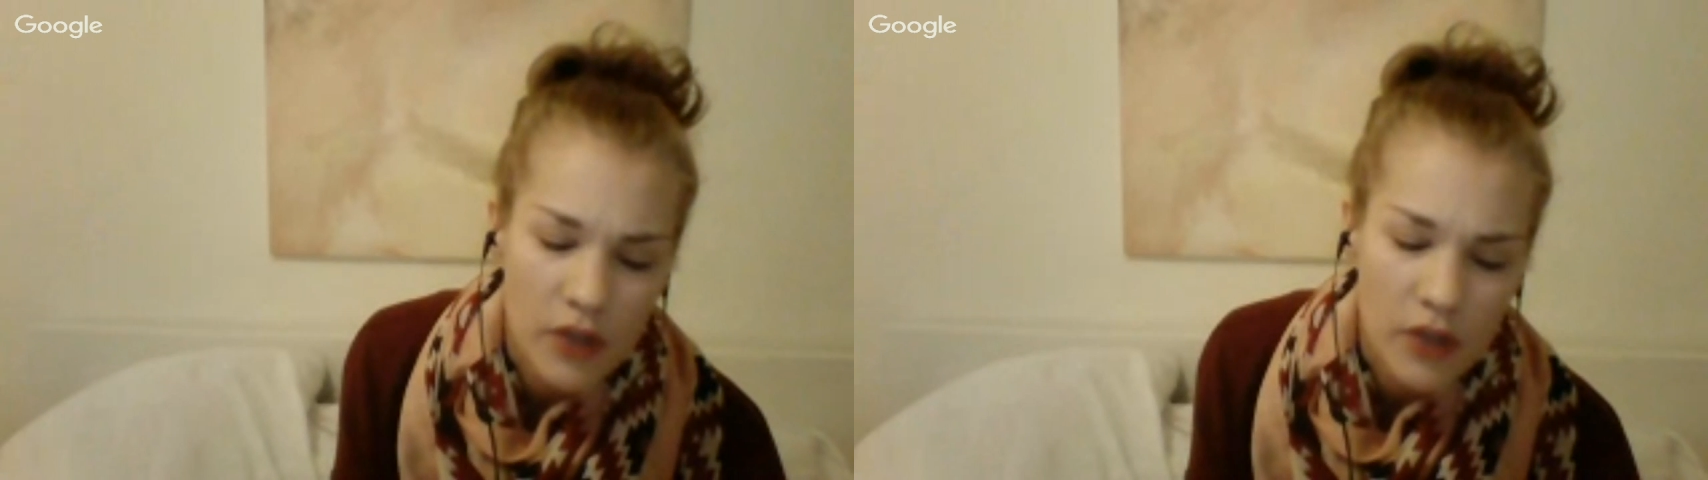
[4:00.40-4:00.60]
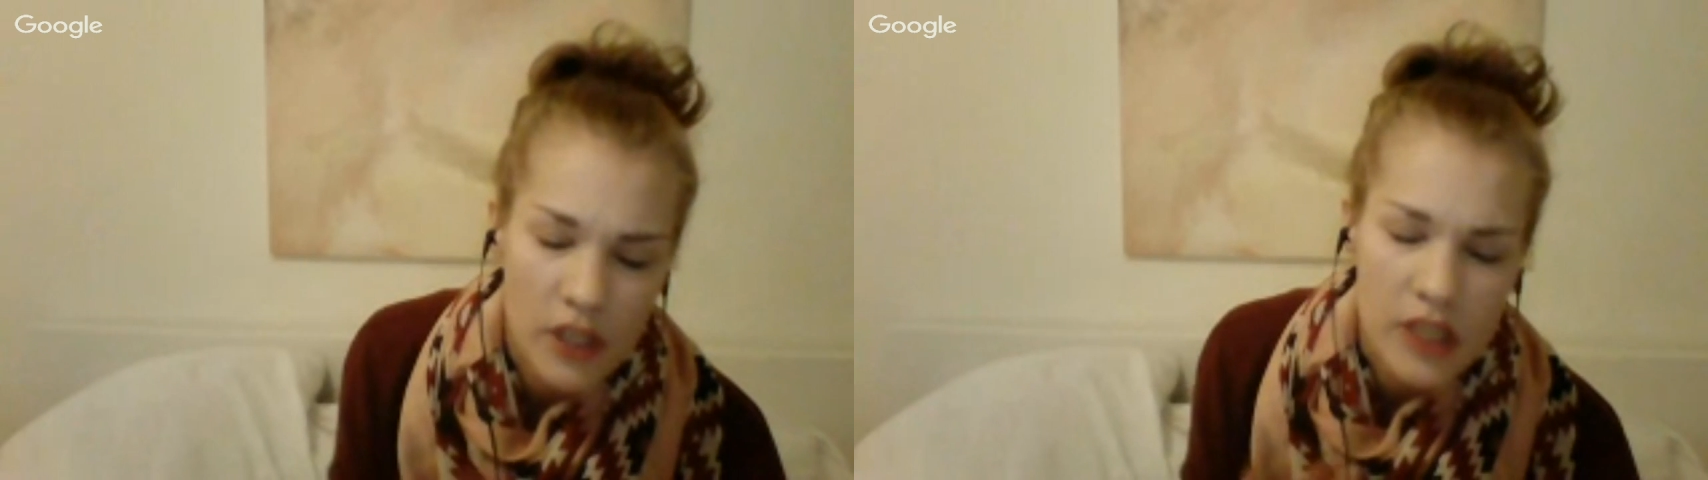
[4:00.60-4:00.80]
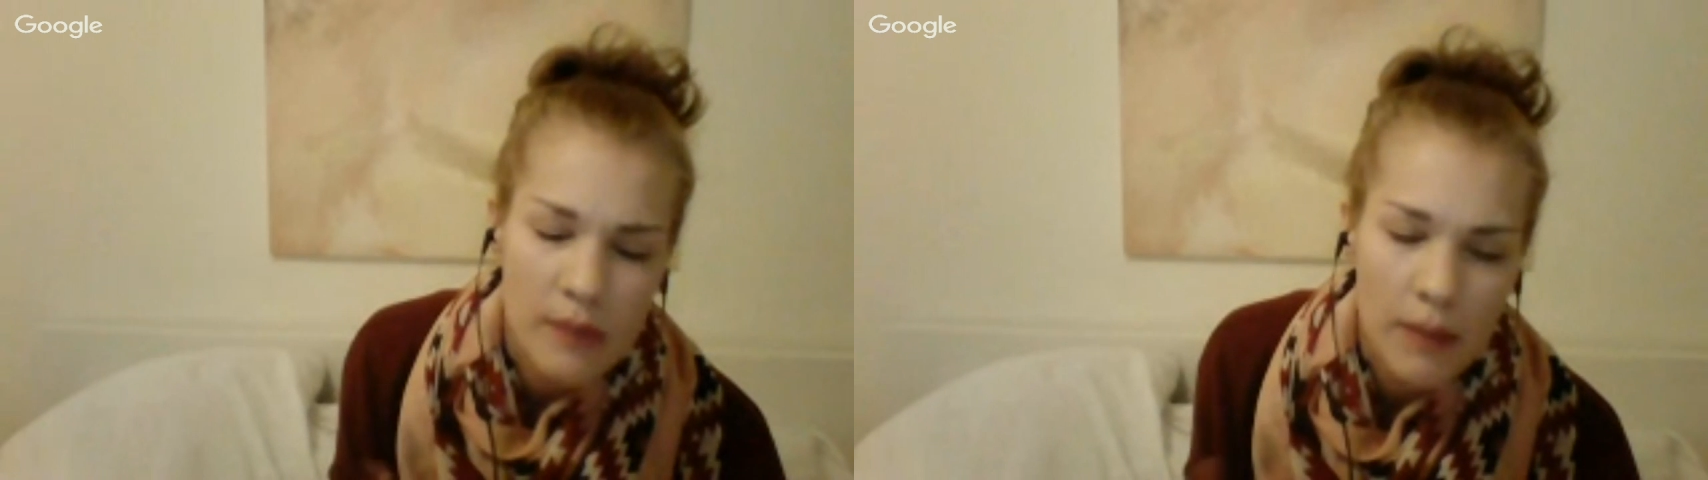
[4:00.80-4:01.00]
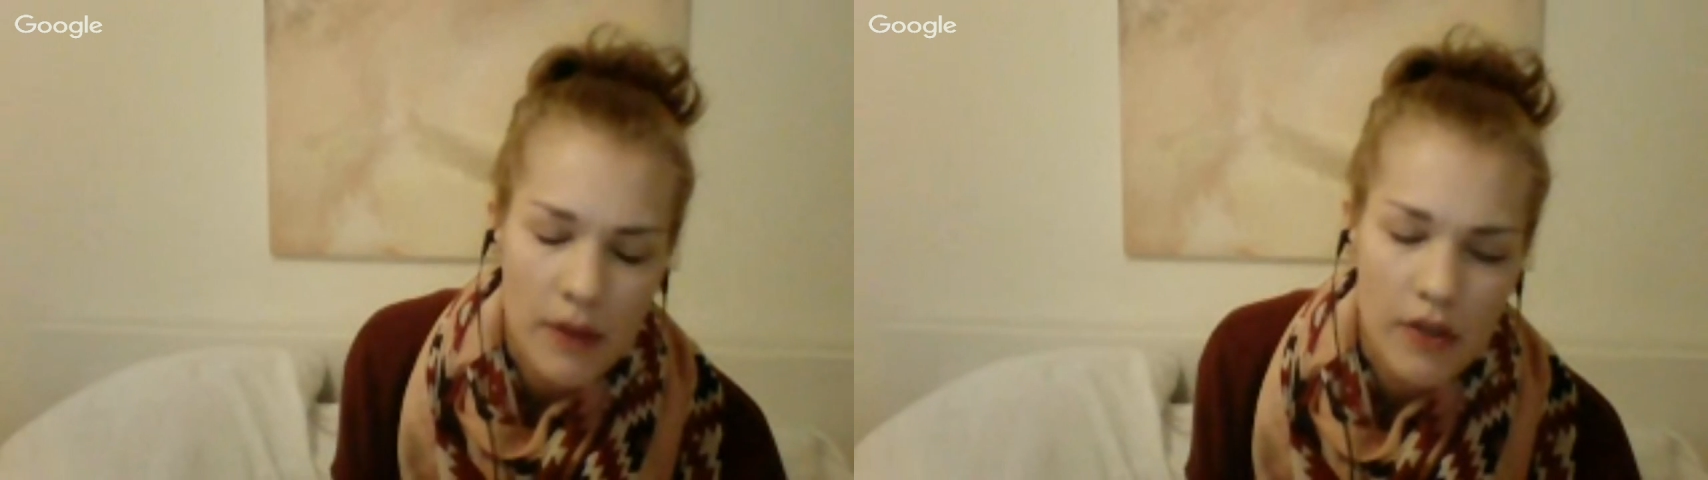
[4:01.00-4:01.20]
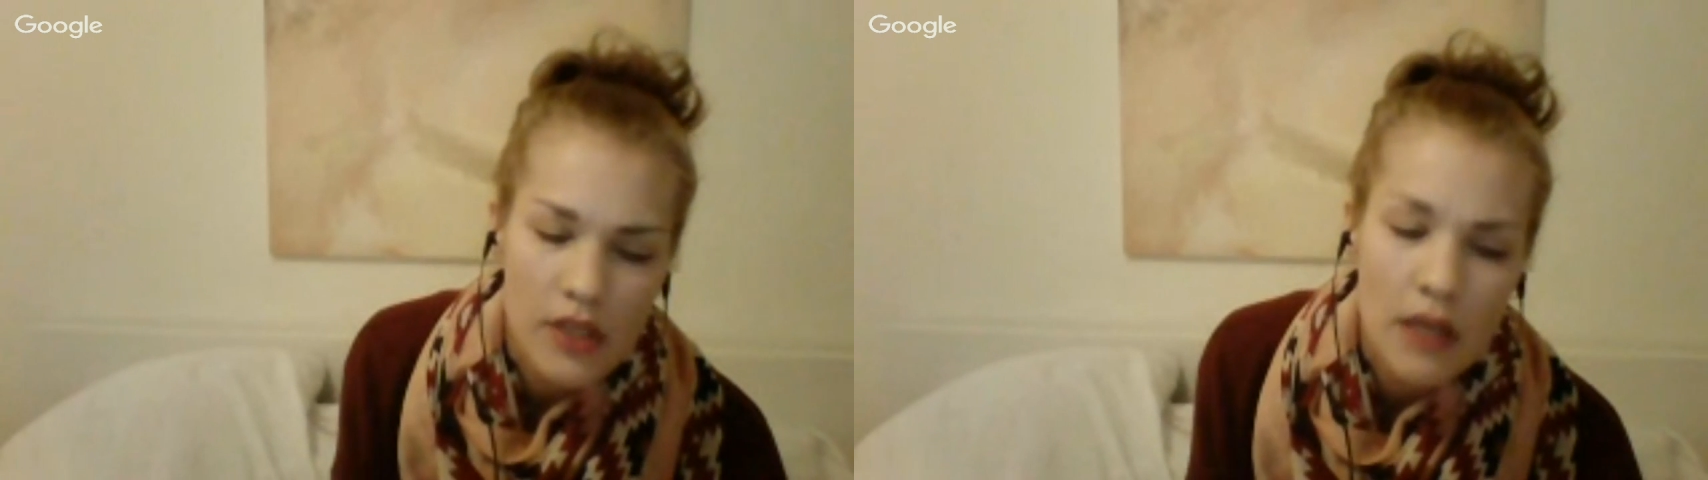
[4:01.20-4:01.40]
Finnish is my
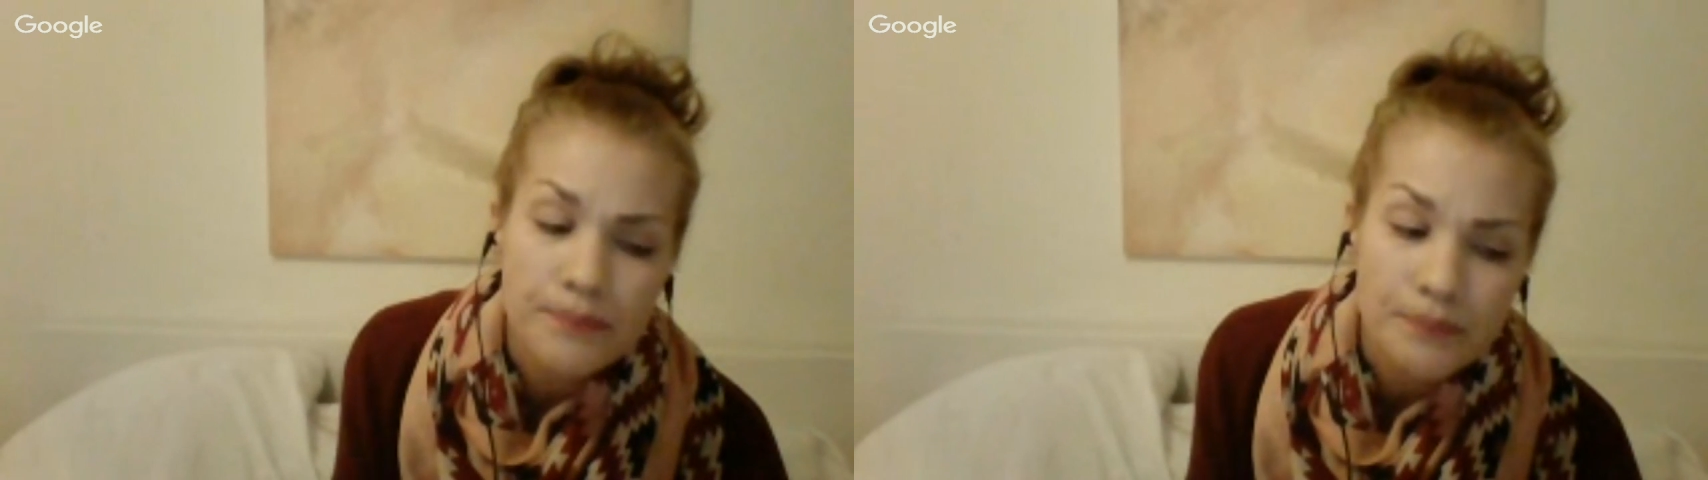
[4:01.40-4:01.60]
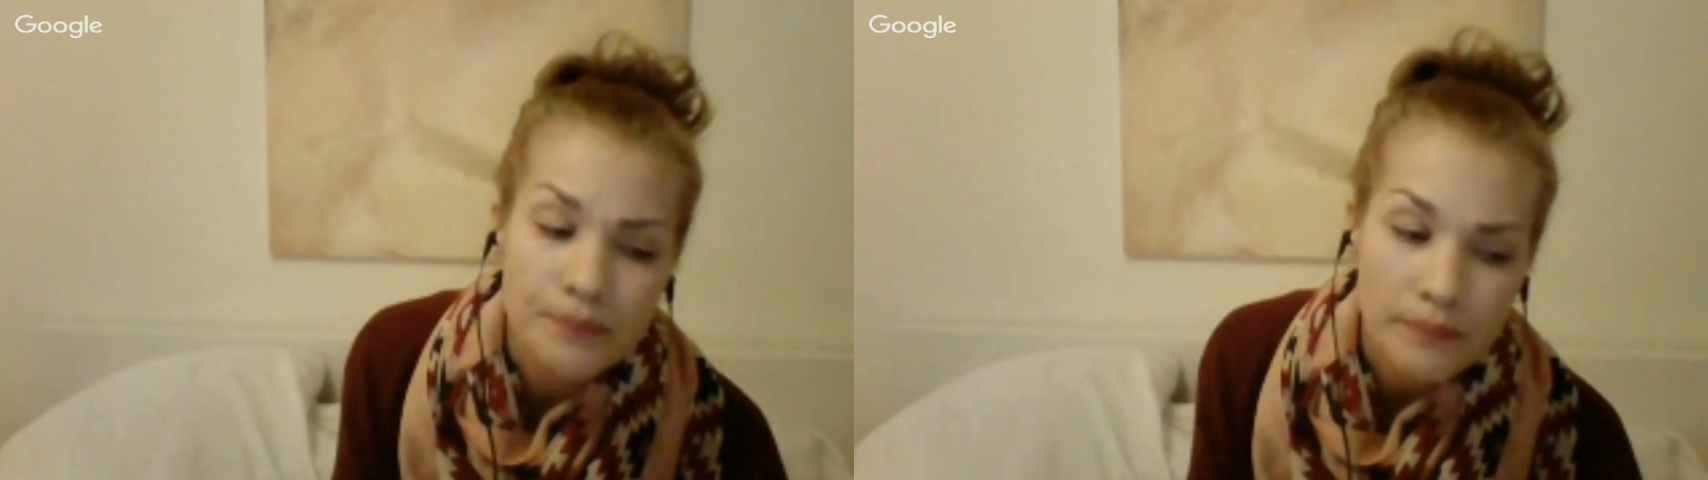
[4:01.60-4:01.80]
mother tongue.